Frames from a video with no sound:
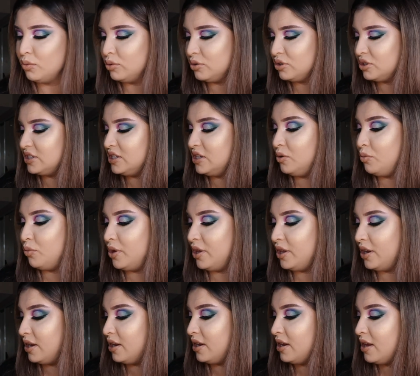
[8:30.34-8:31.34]
we'll see
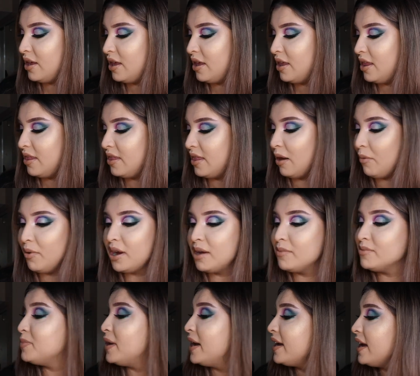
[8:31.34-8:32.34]
when that one
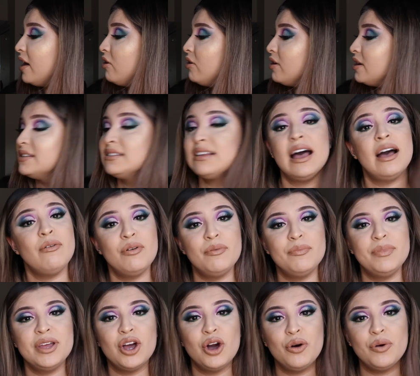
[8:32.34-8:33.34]
comes back out because I
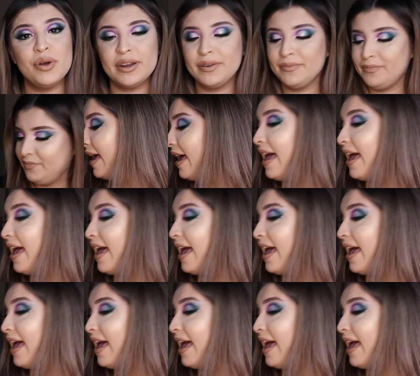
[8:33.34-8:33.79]
was going